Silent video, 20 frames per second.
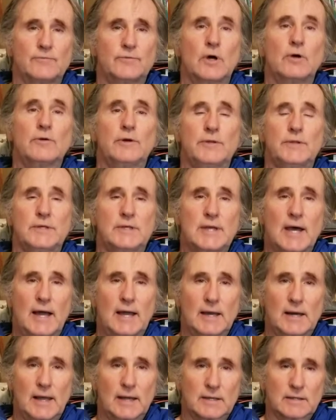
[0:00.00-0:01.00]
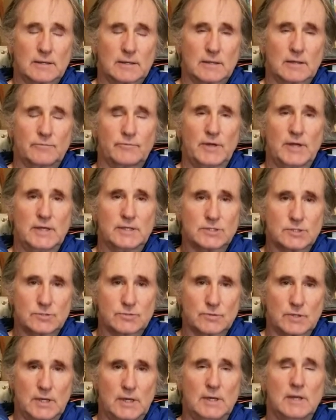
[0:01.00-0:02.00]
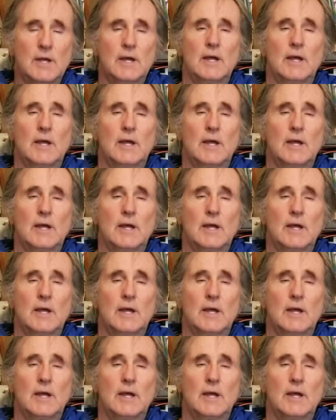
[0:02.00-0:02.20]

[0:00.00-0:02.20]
Not only the dialectic of history,